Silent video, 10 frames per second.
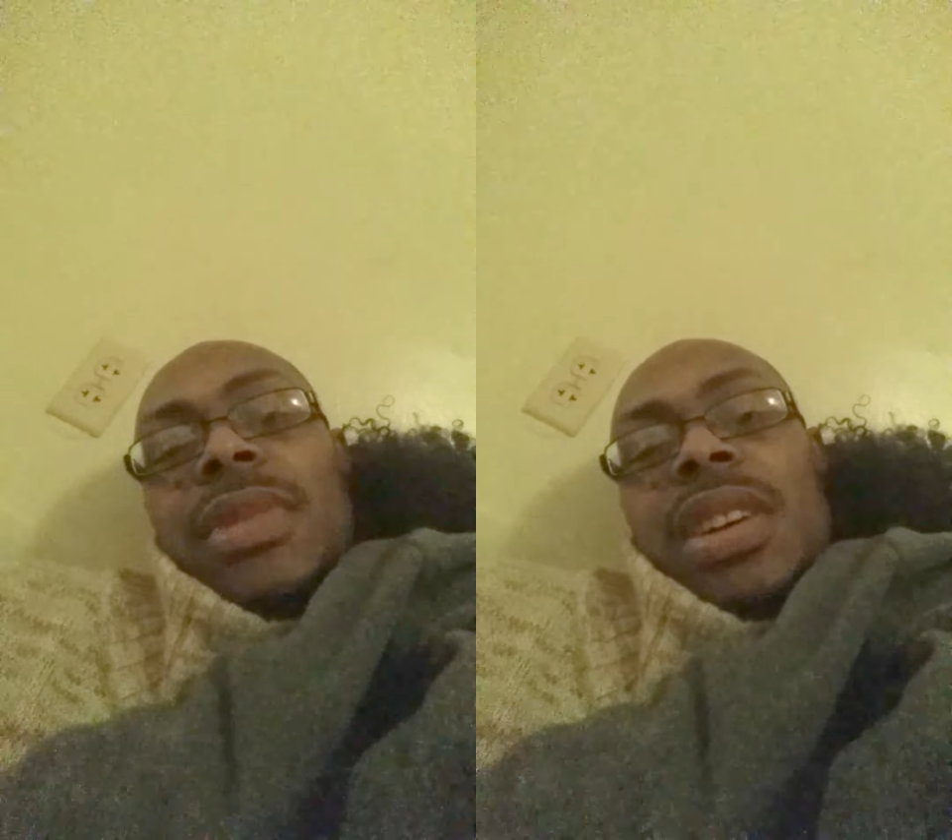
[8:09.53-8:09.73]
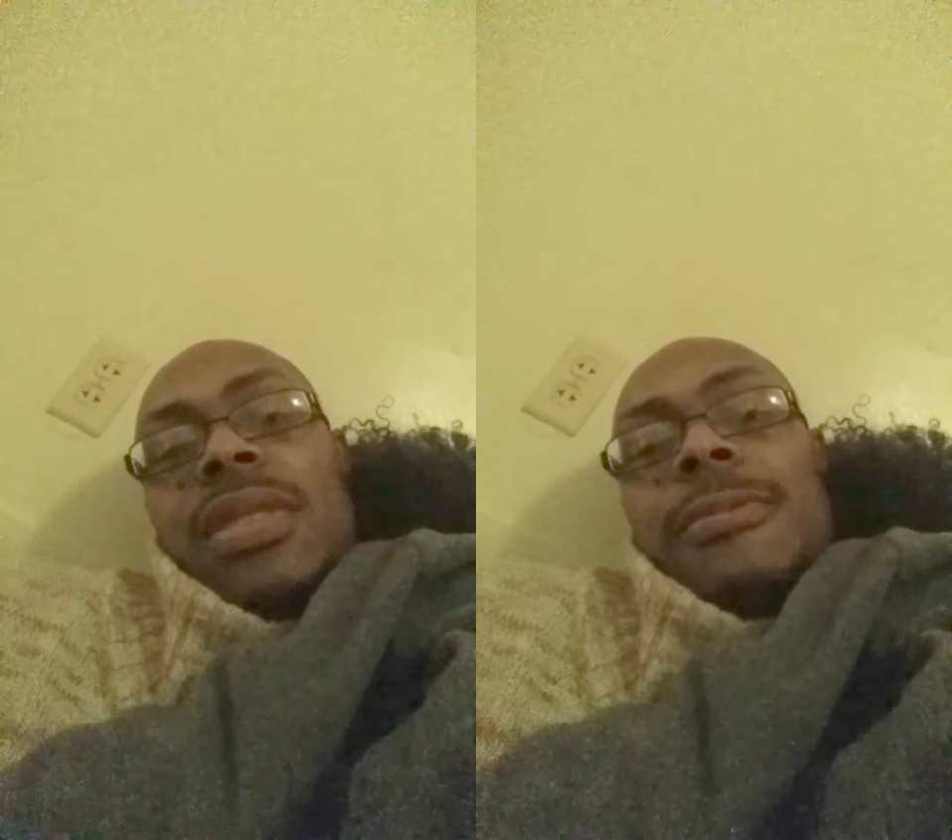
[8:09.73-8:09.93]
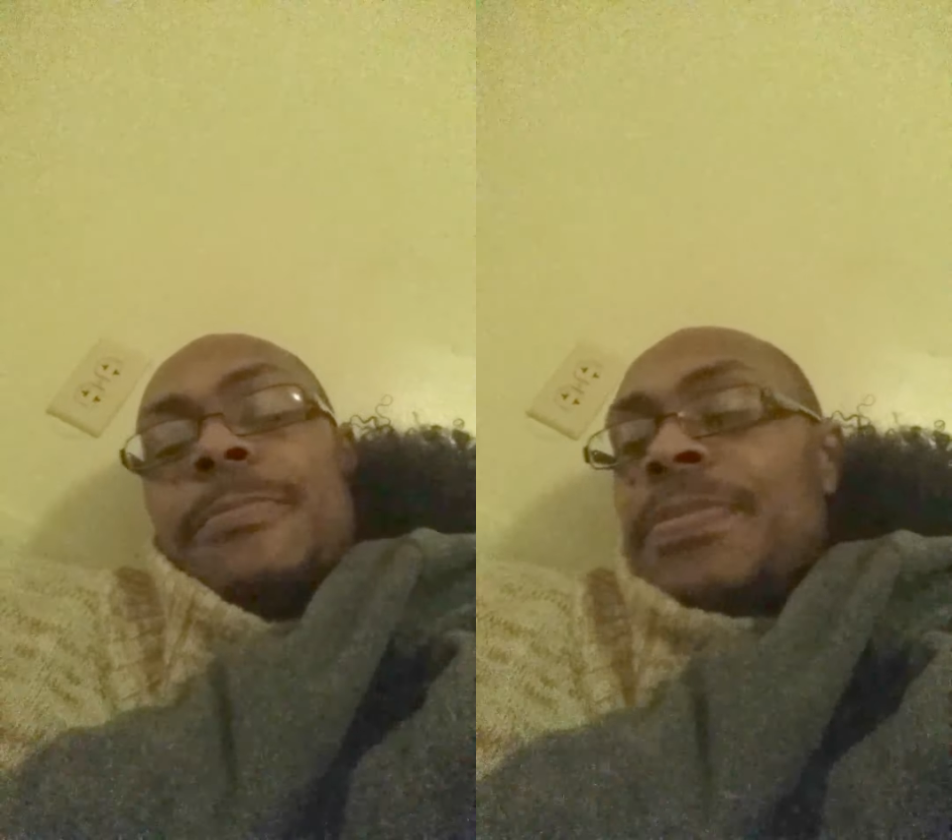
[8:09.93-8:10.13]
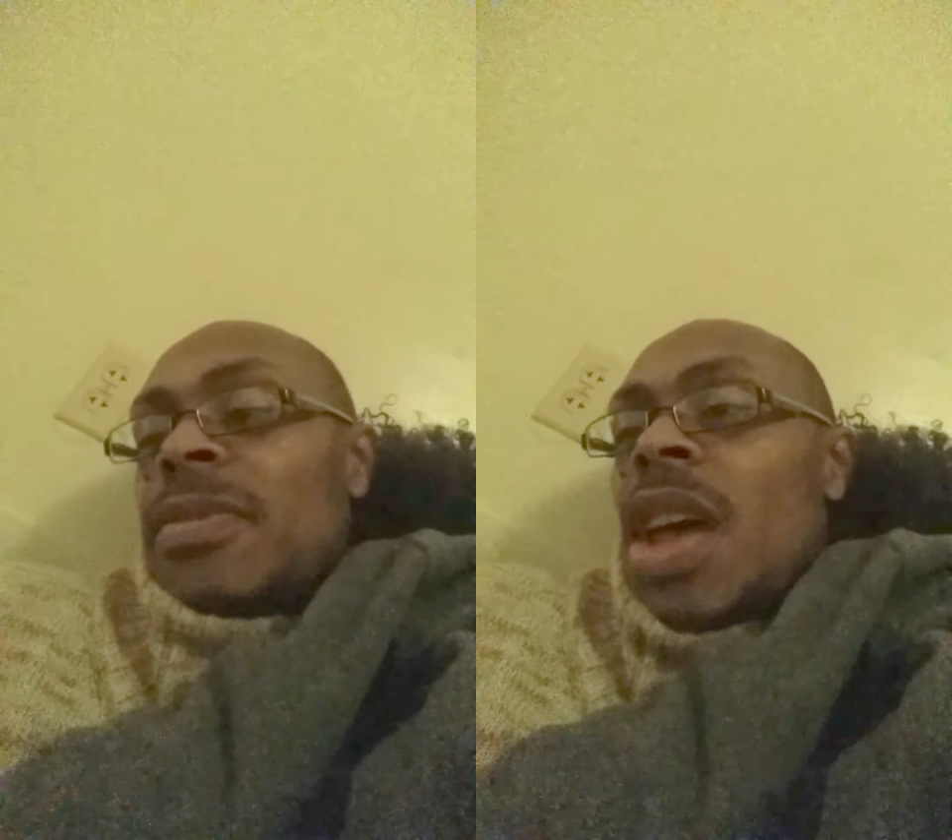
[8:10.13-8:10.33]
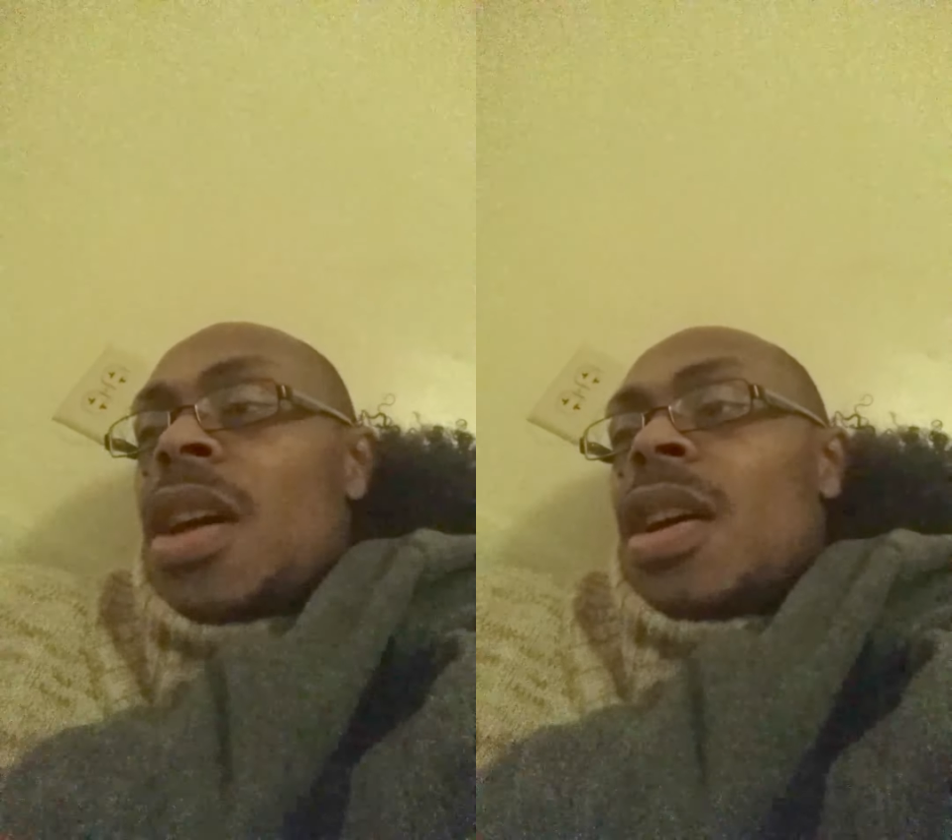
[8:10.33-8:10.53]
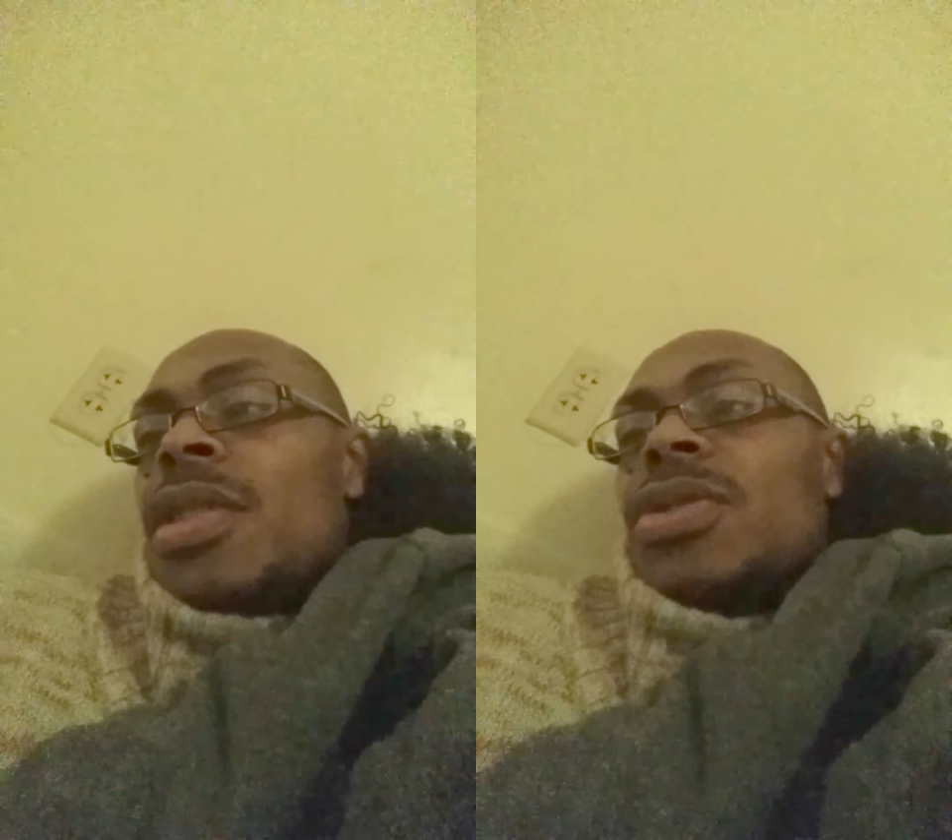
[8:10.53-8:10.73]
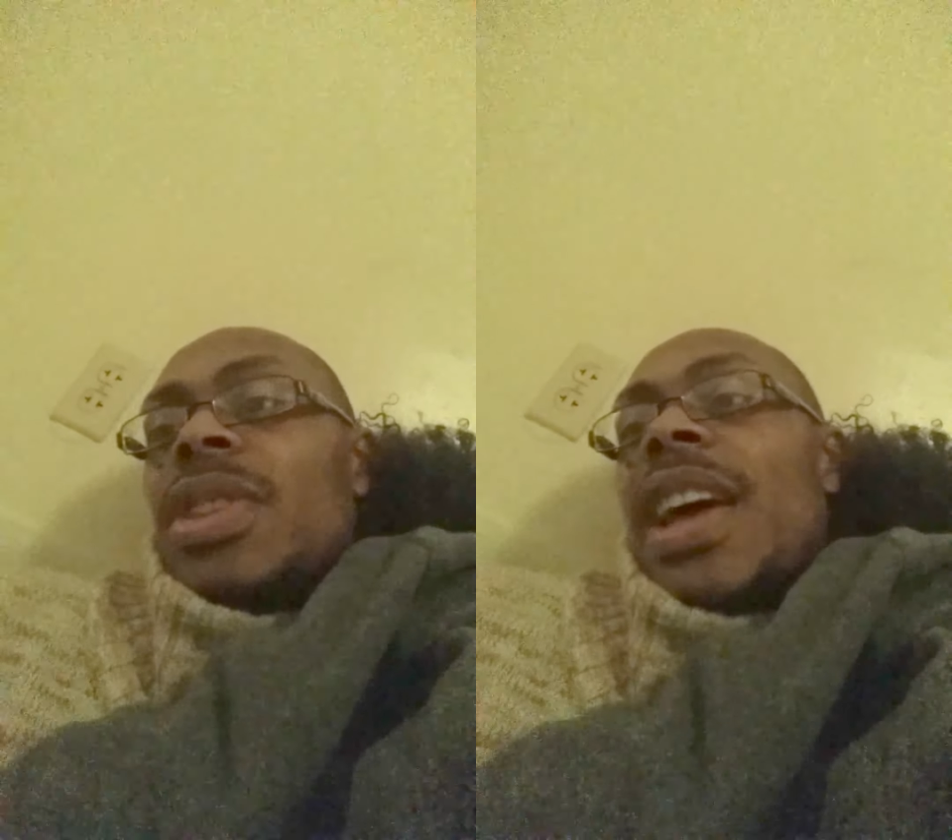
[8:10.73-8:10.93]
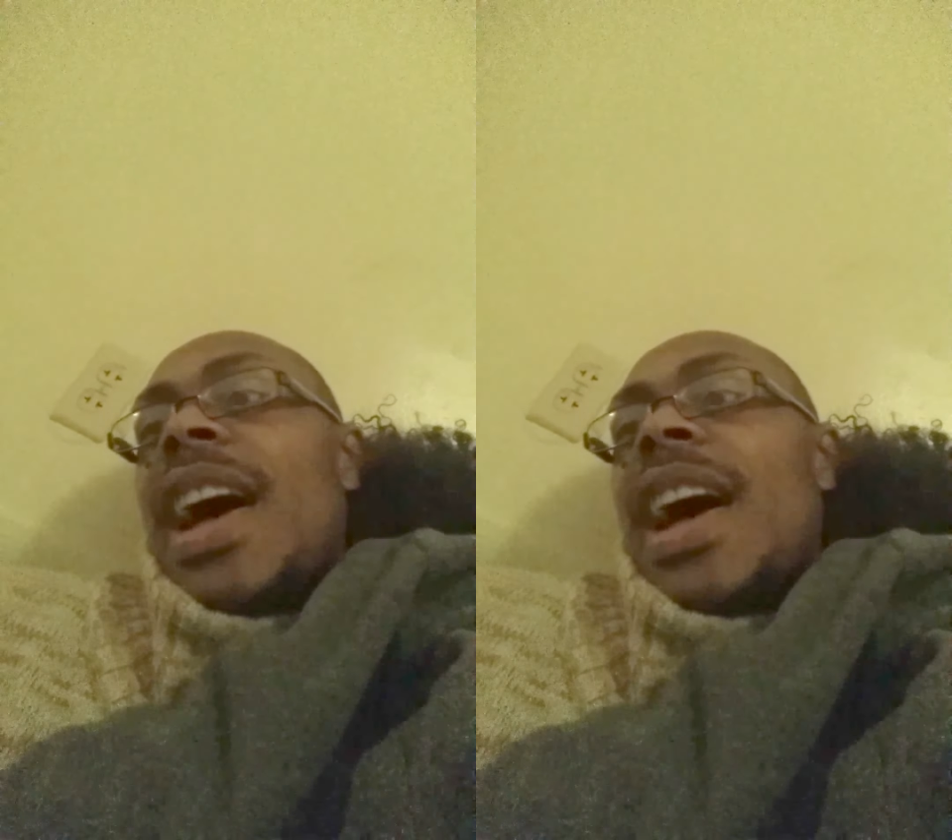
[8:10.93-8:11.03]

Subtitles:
okay? So the